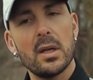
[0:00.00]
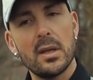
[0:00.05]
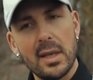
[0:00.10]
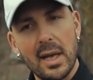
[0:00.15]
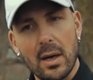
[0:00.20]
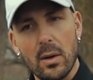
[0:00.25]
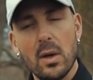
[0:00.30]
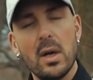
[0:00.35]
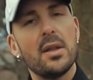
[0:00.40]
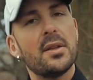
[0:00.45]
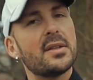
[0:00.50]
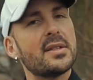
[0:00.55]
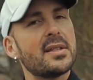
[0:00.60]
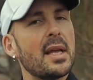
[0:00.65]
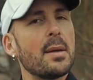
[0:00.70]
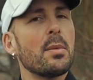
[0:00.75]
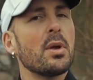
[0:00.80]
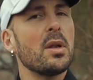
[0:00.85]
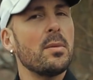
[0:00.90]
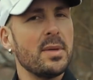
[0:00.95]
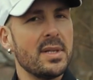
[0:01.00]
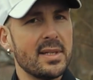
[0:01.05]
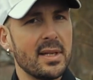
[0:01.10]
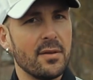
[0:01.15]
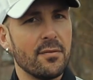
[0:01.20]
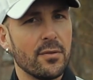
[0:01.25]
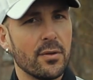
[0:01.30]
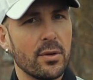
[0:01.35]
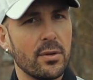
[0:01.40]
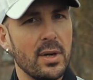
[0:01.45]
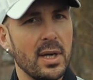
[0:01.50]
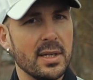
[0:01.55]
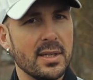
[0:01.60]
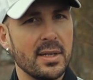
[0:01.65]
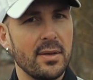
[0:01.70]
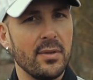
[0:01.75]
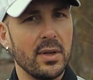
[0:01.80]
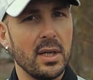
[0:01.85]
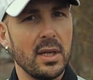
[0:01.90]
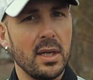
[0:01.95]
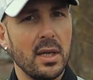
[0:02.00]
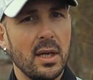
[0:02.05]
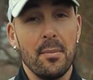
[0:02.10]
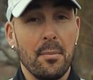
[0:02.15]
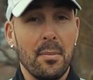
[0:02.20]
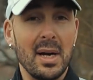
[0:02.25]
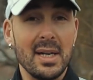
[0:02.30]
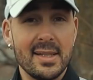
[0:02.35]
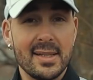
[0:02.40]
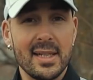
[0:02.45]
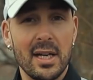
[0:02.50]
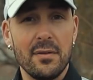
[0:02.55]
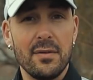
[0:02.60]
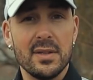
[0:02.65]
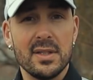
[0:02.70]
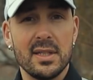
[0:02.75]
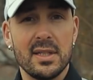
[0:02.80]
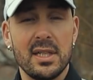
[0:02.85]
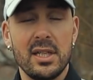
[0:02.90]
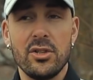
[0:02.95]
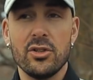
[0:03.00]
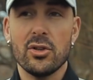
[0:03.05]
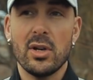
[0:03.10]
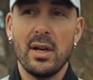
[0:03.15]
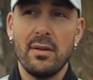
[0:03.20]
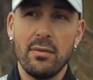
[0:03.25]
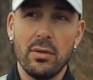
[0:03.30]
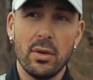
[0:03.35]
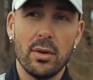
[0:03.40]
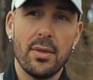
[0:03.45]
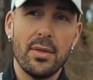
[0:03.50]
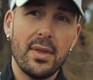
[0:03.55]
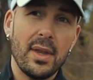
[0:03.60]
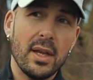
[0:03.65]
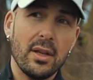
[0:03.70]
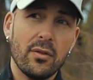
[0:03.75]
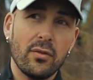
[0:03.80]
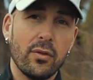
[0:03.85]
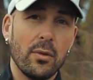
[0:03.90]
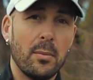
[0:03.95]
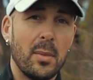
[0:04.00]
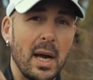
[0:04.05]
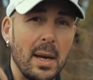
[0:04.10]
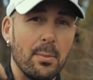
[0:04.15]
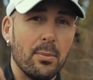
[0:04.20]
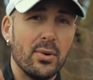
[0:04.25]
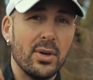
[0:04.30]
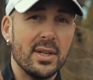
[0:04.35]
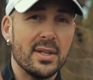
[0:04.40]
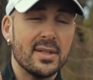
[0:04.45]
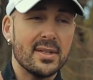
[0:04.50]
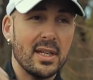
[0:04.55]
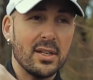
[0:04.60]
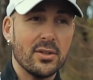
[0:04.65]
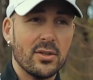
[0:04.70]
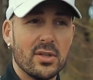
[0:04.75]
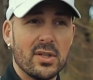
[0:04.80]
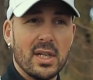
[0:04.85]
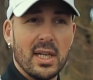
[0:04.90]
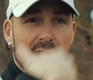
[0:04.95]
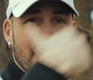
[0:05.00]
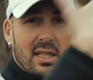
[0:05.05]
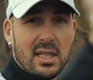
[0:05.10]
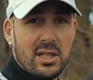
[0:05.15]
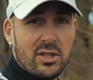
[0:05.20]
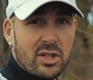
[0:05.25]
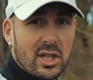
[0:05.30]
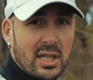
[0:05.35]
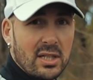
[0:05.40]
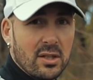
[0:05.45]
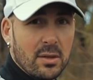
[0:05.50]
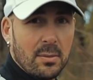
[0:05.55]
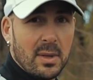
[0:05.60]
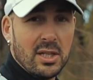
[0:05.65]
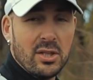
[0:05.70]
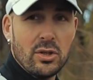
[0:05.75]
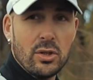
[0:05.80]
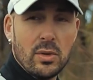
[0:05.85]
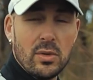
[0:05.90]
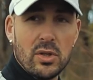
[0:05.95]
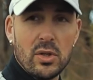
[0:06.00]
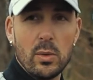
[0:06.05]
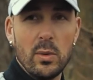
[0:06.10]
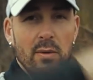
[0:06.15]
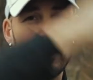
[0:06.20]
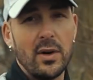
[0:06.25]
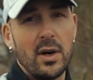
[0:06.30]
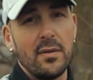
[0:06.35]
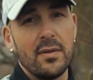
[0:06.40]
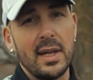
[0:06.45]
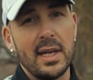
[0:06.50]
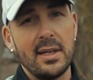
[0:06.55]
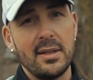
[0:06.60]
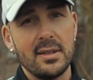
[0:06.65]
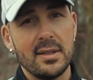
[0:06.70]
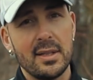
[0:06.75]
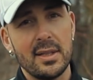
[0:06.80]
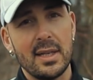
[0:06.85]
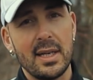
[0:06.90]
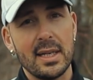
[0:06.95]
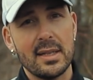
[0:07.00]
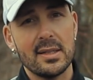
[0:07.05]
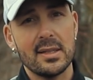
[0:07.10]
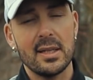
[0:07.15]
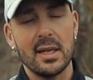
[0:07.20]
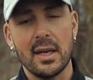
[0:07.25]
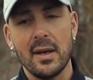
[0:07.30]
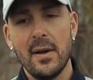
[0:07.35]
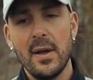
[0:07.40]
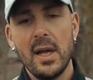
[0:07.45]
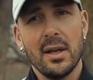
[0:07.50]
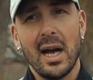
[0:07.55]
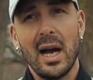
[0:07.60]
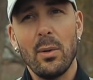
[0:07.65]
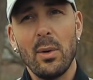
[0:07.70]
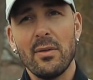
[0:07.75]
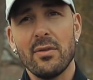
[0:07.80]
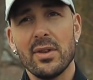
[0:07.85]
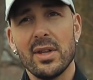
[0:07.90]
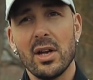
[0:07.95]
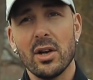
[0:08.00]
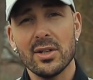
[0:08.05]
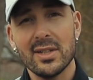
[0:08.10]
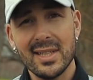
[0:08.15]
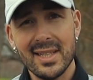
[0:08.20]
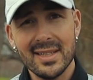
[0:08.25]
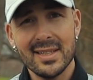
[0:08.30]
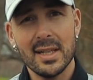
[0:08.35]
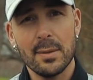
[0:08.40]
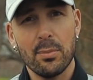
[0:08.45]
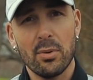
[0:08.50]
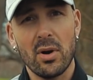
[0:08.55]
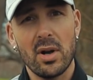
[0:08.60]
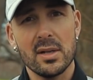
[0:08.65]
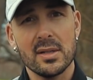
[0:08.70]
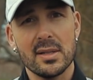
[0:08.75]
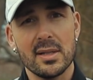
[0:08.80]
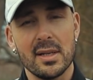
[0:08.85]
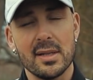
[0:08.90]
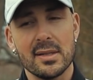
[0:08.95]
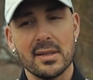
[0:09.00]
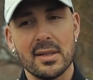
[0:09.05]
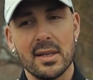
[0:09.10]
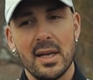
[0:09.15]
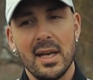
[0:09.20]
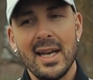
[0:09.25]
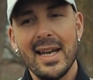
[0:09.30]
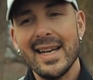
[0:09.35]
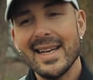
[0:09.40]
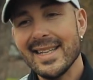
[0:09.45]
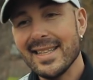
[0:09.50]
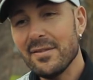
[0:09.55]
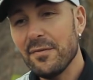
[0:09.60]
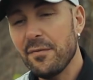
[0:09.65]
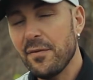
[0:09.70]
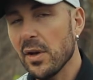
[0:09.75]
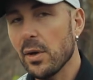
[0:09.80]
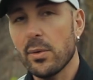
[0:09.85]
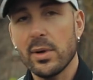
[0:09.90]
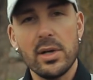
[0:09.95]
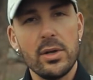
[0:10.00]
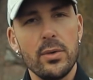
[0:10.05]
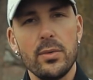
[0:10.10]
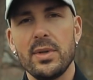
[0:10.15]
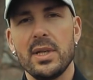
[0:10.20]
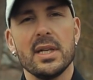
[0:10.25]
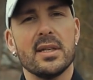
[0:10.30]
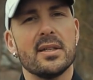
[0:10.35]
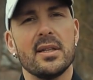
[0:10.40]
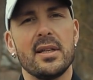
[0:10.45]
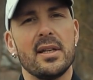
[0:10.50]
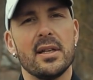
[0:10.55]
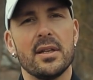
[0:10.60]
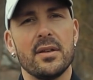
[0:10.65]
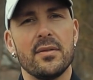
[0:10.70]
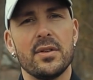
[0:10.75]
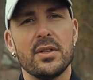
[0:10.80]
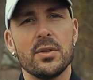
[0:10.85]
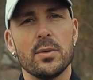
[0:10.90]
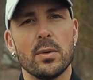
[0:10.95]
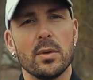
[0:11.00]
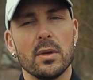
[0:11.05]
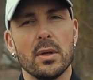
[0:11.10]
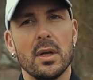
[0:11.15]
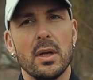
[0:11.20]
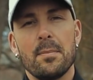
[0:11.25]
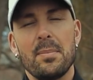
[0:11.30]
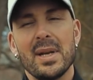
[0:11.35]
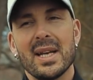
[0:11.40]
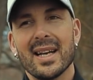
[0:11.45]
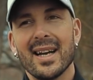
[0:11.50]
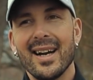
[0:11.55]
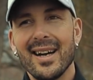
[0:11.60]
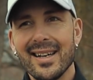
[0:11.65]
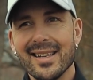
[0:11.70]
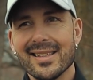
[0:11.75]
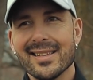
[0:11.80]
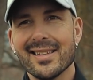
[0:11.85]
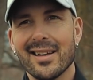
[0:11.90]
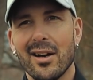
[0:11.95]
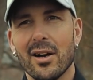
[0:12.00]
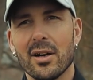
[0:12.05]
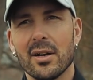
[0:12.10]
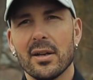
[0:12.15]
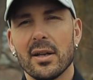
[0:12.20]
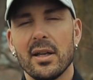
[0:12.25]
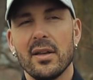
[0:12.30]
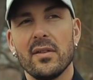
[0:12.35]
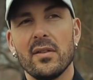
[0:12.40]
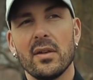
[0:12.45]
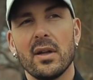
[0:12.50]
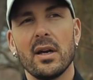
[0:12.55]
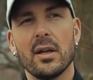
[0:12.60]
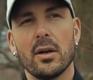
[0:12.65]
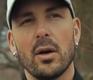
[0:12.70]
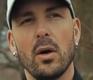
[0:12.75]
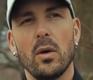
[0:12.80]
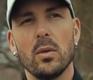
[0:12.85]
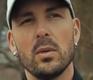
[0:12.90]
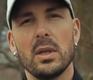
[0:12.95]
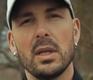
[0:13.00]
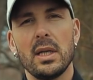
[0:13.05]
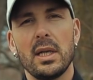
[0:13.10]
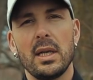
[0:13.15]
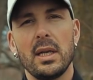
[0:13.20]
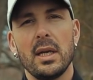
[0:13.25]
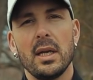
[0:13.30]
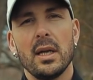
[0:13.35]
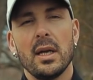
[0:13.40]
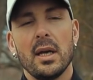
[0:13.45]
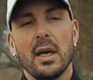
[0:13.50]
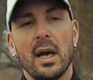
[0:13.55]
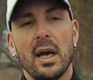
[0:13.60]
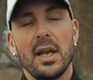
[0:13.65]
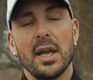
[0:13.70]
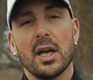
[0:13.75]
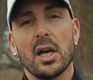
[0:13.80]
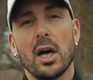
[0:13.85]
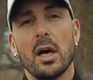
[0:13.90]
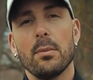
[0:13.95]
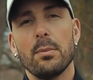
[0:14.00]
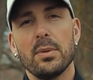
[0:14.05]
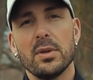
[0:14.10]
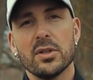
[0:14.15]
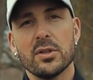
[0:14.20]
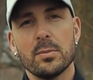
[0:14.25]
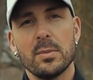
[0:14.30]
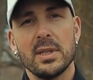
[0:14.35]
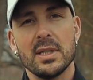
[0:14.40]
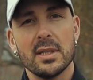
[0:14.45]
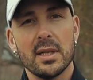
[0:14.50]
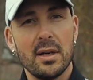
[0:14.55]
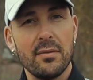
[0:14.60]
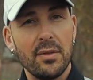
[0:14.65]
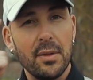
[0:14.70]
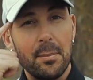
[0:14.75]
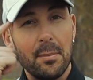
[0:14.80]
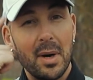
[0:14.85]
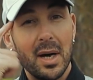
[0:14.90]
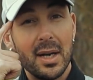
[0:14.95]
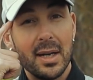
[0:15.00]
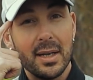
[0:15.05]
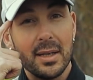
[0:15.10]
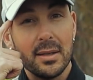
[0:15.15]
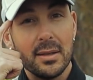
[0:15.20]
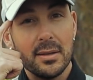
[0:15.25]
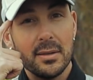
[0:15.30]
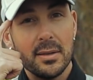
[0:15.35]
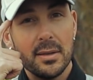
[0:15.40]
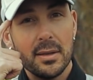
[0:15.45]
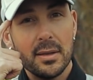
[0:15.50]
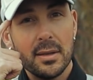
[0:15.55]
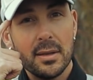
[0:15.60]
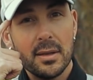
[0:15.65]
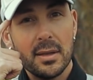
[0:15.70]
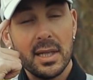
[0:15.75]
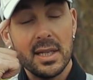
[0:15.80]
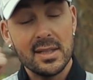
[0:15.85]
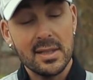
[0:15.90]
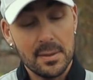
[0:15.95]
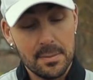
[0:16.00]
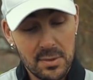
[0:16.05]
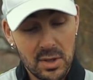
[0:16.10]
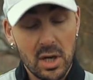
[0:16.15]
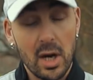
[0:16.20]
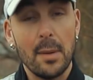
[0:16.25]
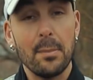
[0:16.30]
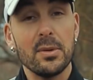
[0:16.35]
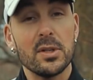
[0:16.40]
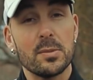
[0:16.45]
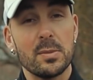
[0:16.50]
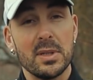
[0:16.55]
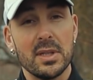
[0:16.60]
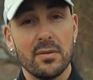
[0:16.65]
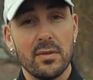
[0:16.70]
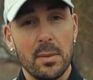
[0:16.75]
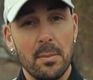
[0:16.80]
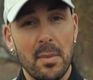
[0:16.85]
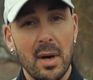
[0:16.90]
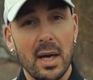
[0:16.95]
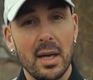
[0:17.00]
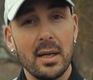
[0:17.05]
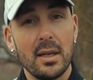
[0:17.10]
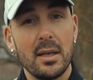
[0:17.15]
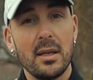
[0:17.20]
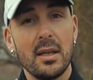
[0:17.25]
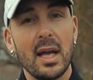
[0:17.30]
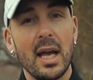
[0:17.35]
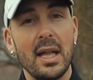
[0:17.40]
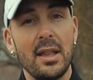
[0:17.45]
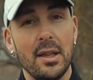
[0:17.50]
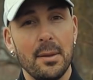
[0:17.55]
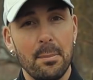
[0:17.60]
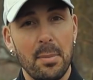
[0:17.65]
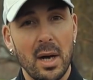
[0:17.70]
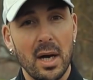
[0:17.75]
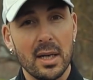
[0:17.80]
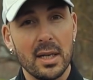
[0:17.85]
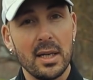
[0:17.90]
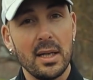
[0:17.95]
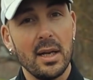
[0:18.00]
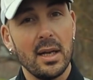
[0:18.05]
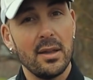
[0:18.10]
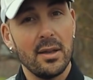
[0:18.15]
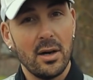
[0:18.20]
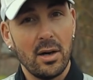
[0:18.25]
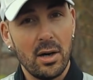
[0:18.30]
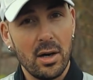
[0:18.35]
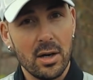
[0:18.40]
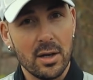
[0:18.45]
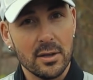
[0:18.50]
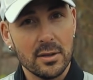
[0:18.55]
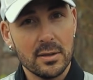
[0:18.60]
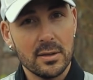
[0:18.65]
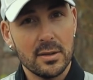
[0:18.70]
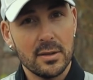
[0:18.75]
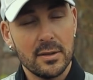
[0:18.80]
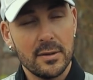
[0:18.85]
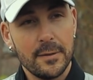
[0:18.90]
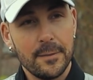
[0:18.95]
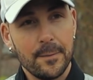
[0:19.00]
Now, the same can be said for creativity. Myself as a teacher have learned things from my predecessors and I teach that to my students who evolve that into the next thing. However, the artistic process is very unique to the individual. Because art is not only an accomplishment of the mind, it's an accomplishment of the mind and the body and the heart.